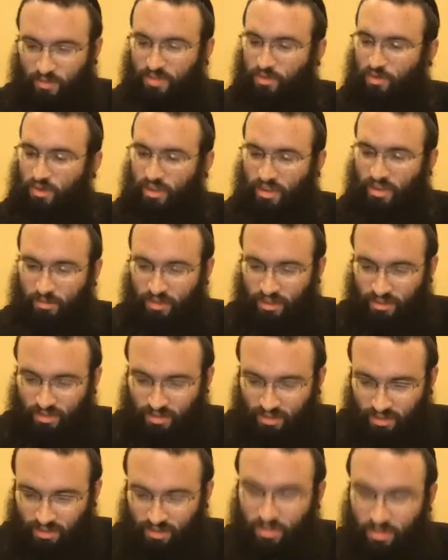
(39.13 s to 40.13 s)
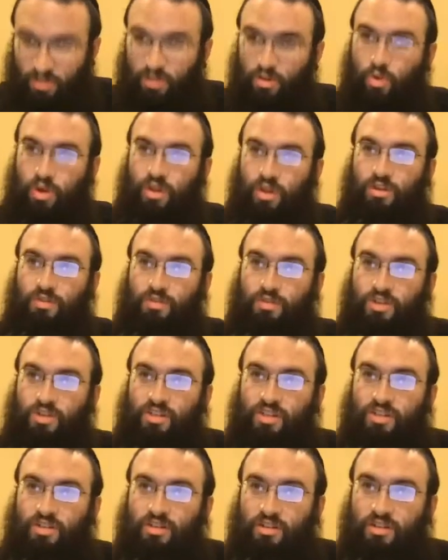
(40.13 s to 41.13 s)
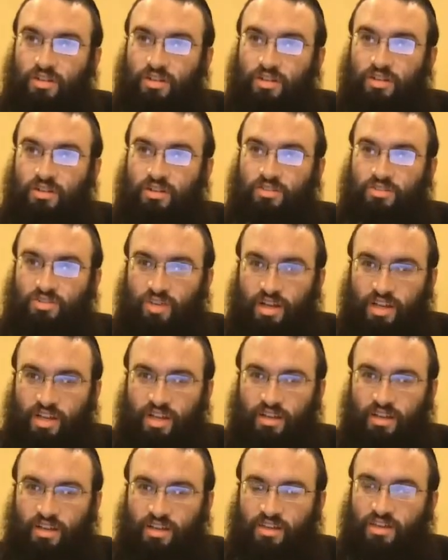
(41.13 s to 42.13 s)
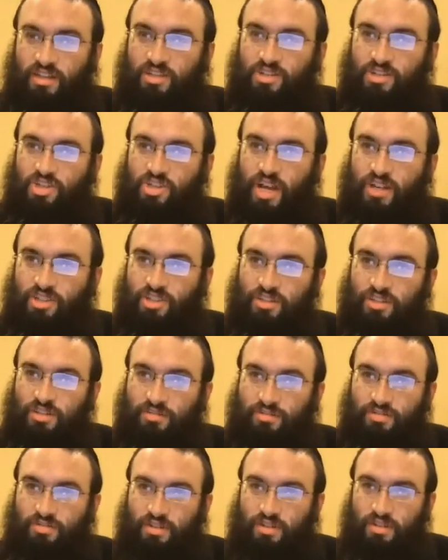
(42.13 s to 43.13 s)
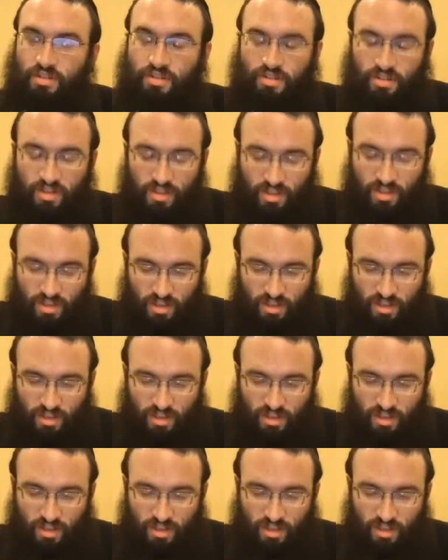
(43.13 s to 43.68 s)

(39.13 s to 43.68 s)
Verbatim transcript: I'm going to do a little bit quicker of a shiur to try to get like an injection of, uh,